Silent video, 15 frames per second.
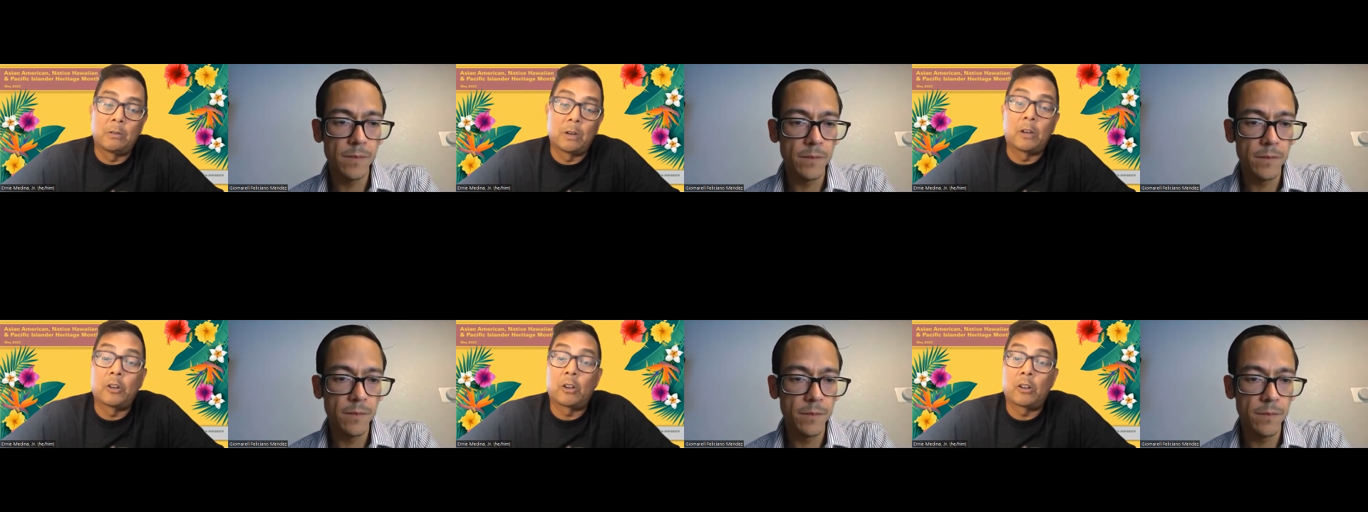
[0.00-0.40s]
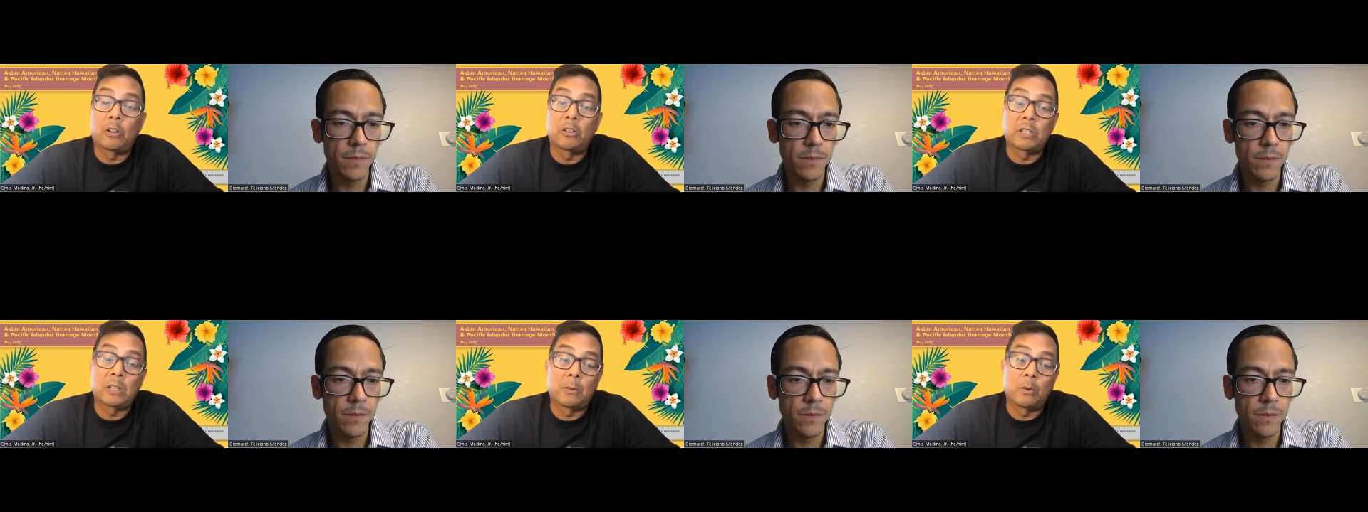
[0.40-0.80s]
Speaker 1: our daughter
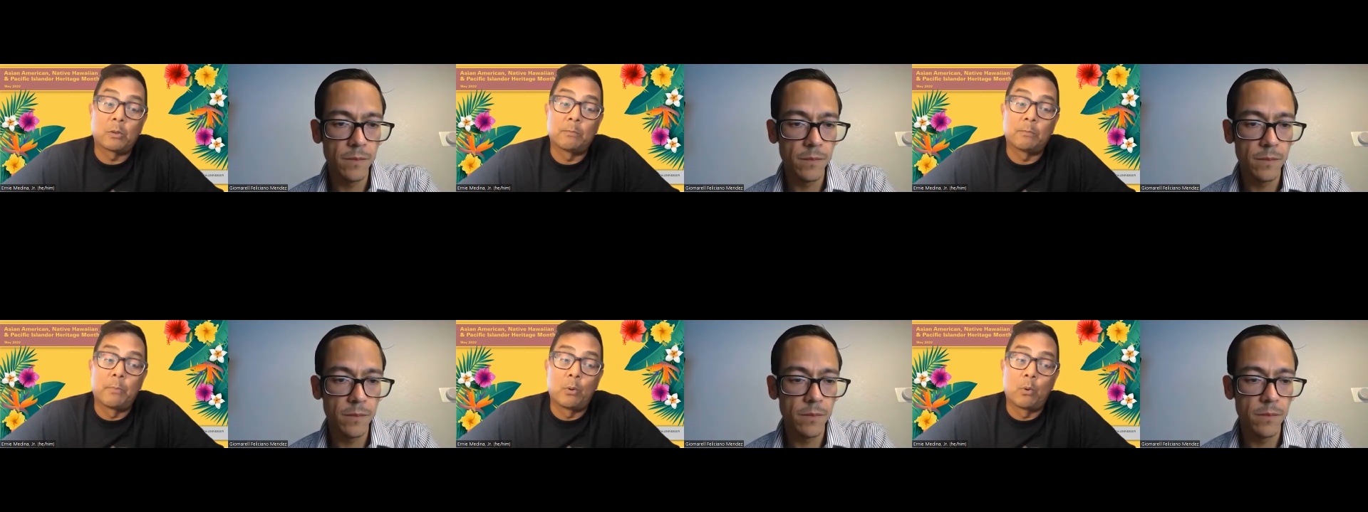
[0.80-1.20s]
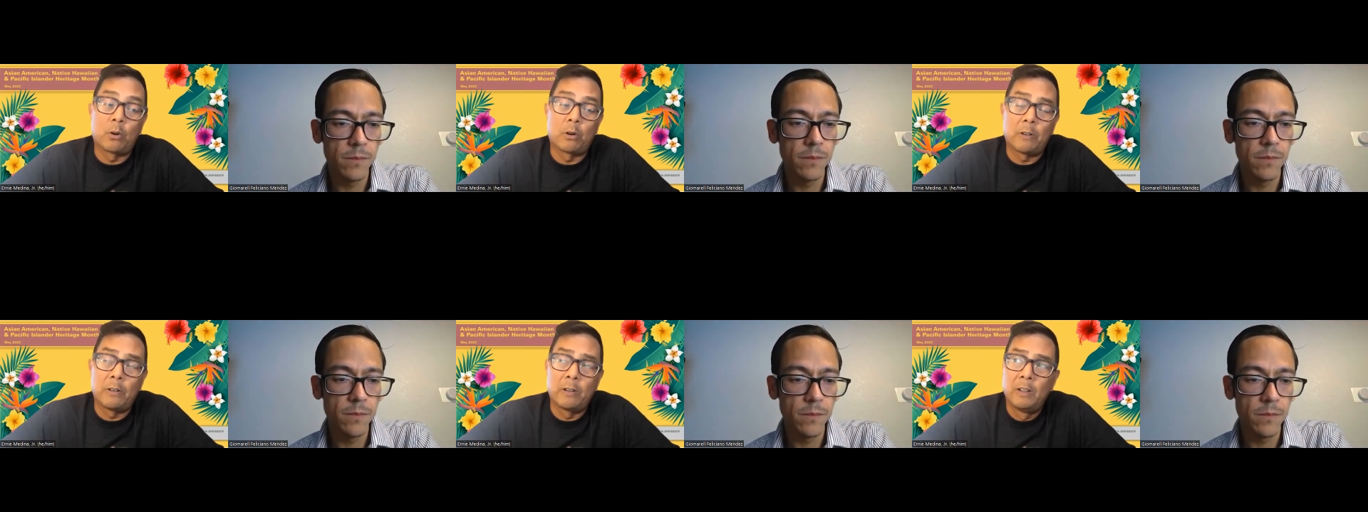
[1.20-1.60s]
Summer was
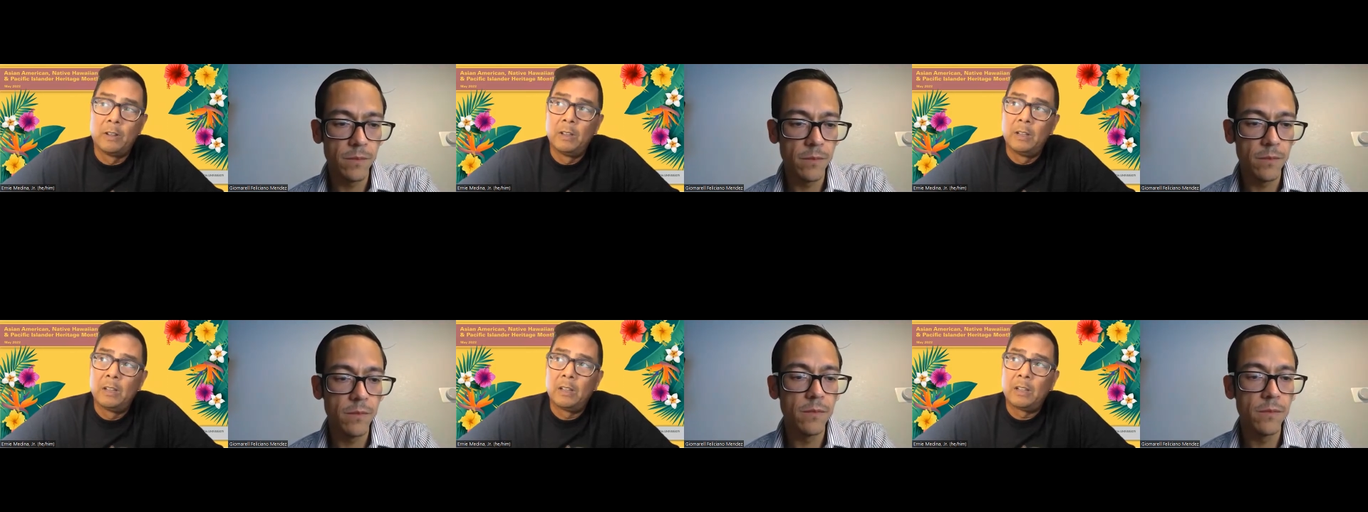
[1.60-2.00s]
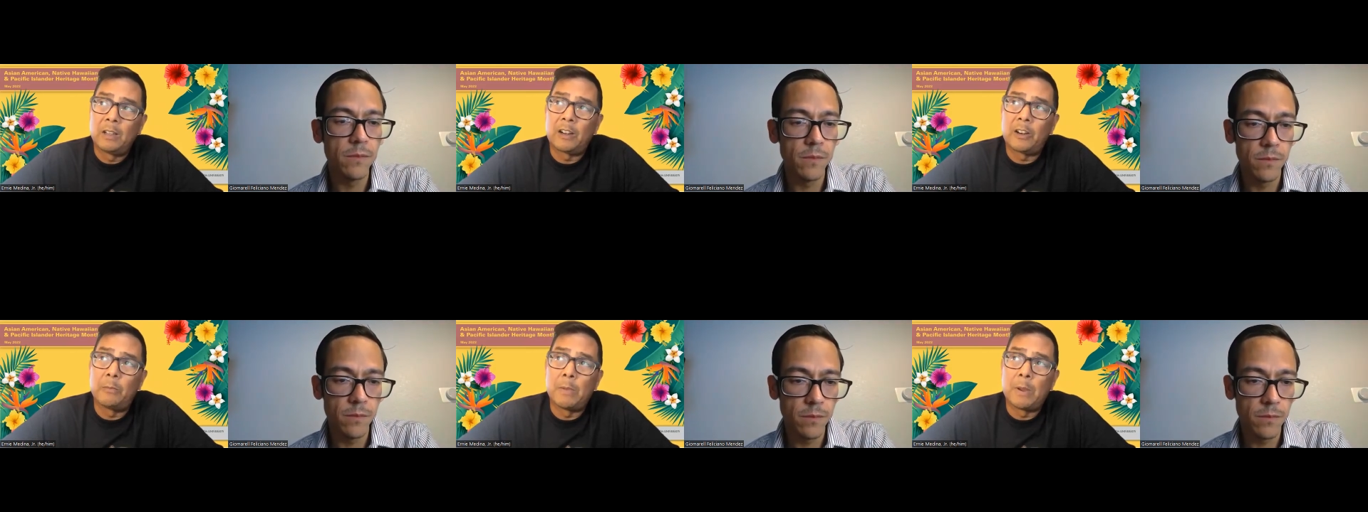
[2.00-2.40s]
born,
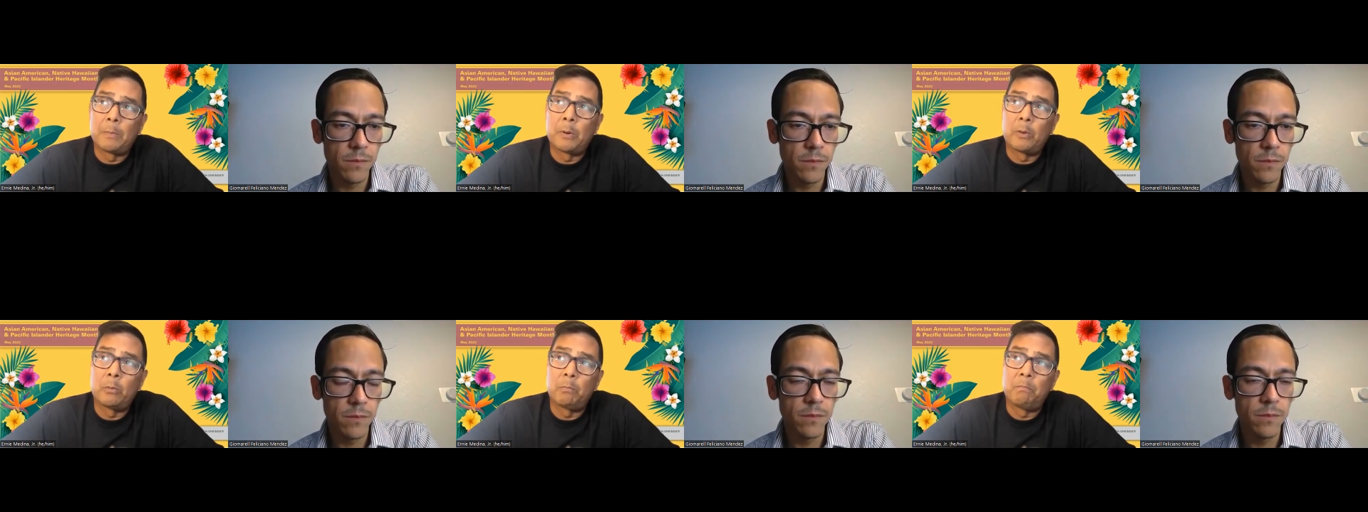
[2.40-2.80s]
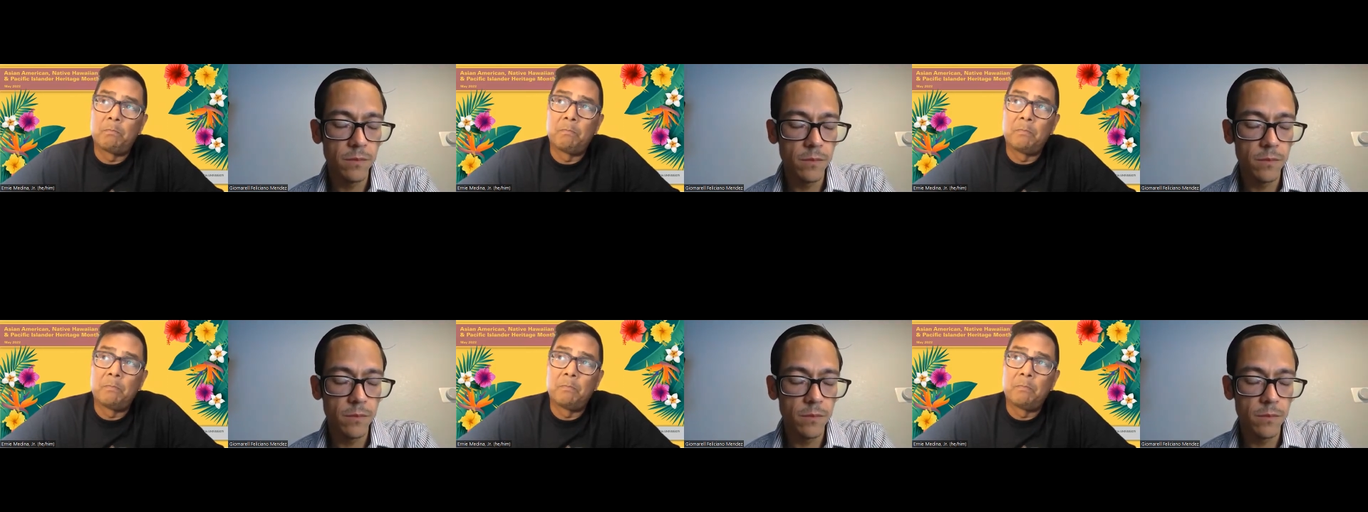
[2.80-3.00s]
I remember